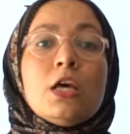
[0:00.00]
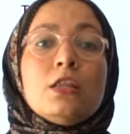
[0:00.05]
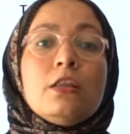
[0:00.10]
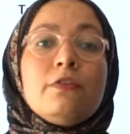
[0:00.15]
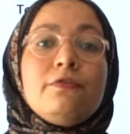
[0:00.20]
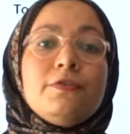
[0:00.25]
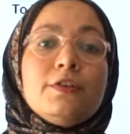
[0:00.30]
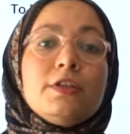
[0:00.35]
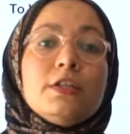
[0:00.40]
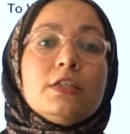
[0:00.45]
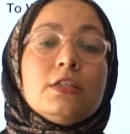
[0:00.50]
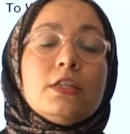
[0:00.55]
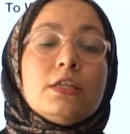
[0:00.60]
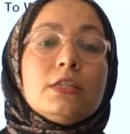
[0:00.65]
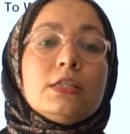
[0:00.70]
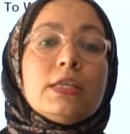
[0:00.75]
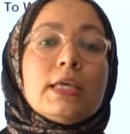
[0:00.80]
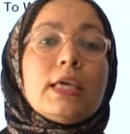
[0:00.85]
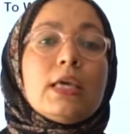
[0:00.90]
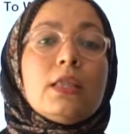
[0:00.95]
the first, the
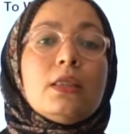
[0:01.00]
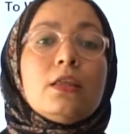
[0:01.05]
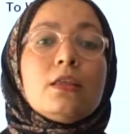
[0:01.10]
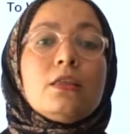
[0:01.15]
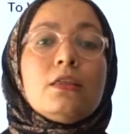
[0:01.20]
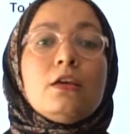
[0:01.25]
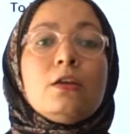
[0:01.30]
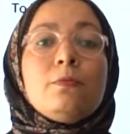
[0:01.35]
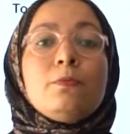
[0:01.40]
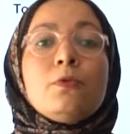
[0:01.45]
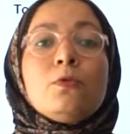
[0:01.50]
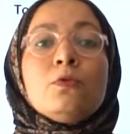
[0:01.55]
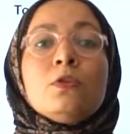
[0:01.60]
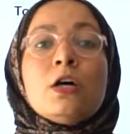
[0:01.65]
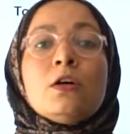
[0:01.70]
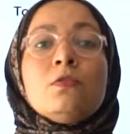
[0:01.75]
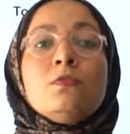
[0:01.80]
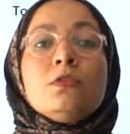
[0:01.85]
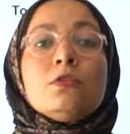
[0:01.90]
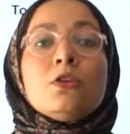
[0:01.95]
second, the third
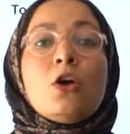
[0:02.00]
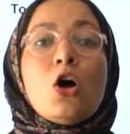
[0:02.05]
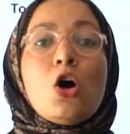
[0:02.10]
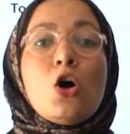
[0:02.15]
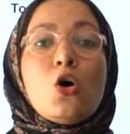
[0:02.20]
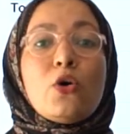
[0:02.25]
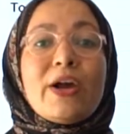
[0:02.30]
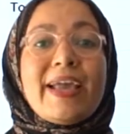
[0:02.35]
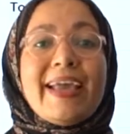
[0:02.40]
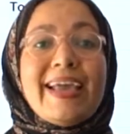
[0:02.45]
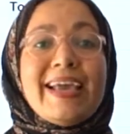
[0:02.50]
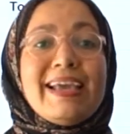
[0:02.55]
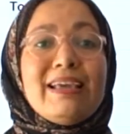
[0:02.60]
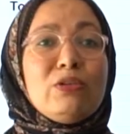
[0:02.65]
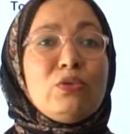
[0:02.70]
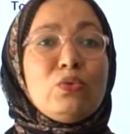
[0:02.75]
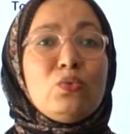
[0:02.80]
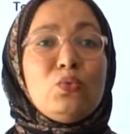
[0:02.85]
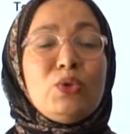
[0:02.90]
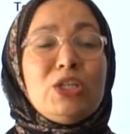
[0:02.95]
pronouns,
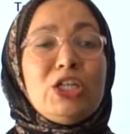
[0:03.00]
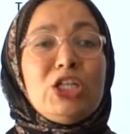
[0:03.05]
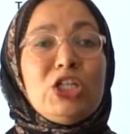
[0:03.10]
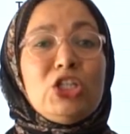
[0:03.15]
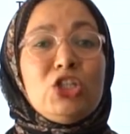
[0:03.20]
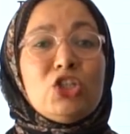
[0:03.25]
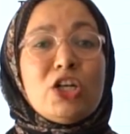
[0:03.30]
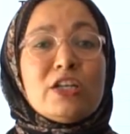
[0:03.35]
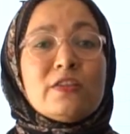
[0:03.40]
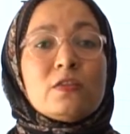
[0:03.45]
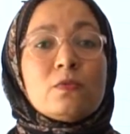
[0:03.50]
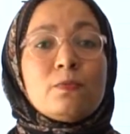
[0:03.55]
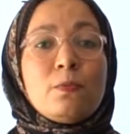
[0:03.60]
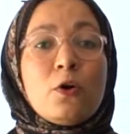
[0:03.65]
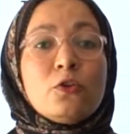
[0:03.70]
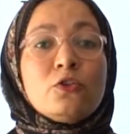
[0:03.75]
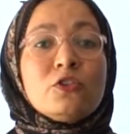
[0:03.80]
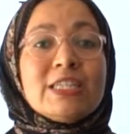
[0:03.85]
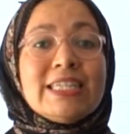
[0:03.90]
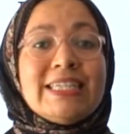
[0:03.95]
okay, we just
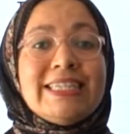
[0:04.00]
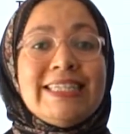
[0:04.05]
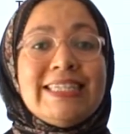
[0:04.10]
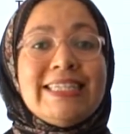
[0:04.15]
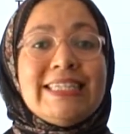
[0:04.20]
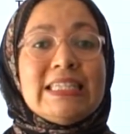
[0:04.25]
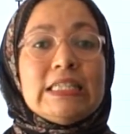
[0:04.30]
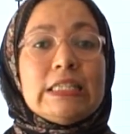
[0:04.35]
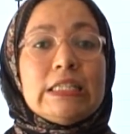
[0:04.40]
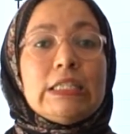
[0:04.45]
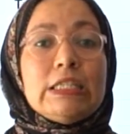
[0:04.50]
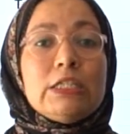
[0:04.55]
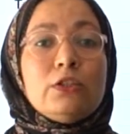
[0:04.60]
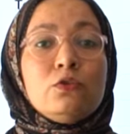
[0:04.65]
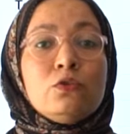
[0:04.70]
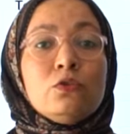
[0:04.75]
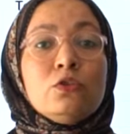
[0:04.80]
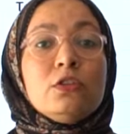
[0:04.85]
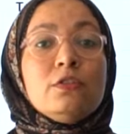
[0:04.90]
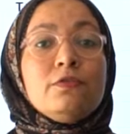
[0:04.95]
put ed
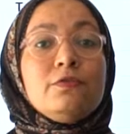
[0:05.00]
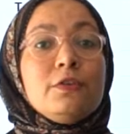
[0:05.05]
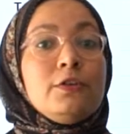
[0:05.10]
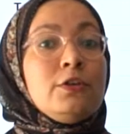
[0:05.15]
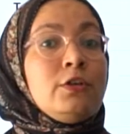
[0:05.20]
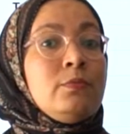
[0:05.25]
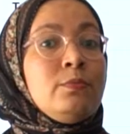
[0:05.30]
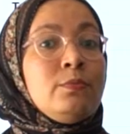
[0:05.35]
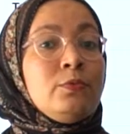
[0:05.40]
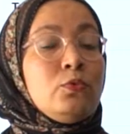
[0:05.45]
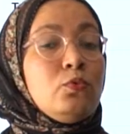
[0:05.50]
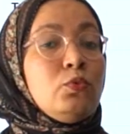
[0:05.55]
to the verb.